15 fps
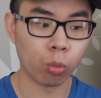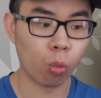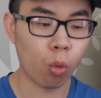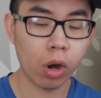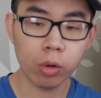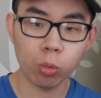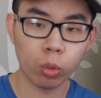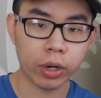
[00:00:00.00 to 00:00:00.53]

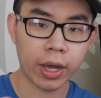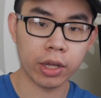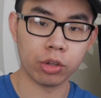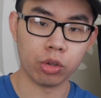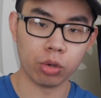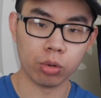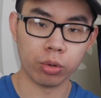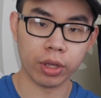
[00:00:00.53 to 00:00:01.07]
what would I
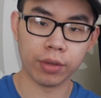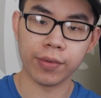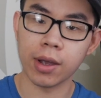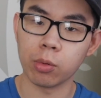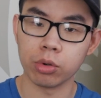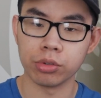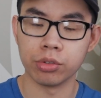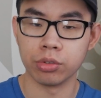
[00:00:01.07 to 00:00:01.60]
do if I
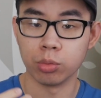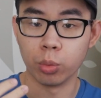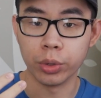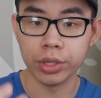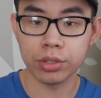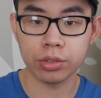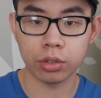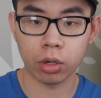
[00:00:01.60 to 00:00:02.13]
were to
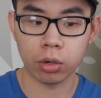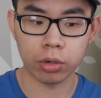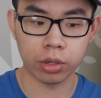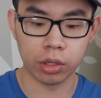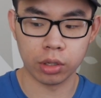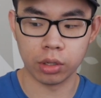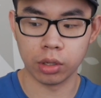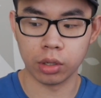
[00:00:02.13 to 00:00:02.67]
restart
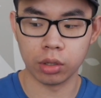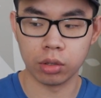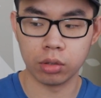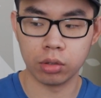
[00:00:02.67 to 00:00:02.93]
and